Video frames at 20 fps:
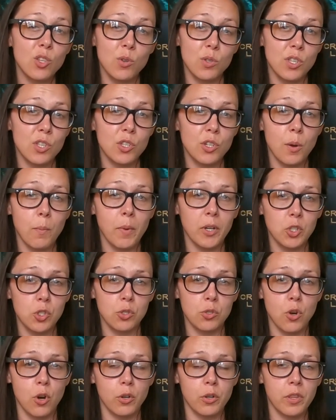noses are much
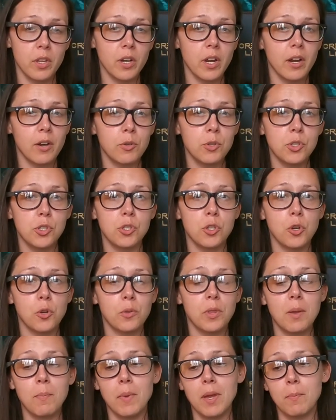stronger than ours,
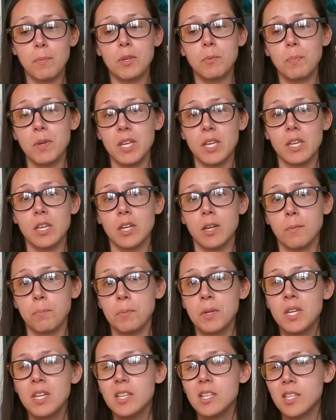so they might be picking
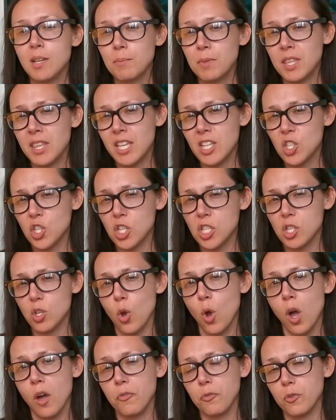up something that's just
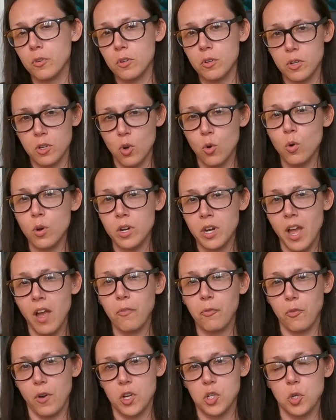off or
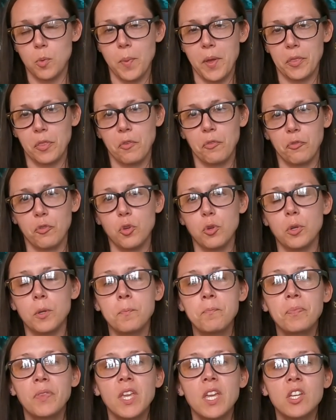not fresh about the
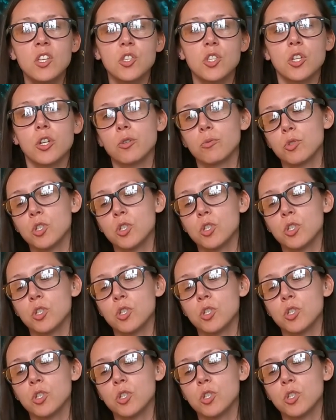food. So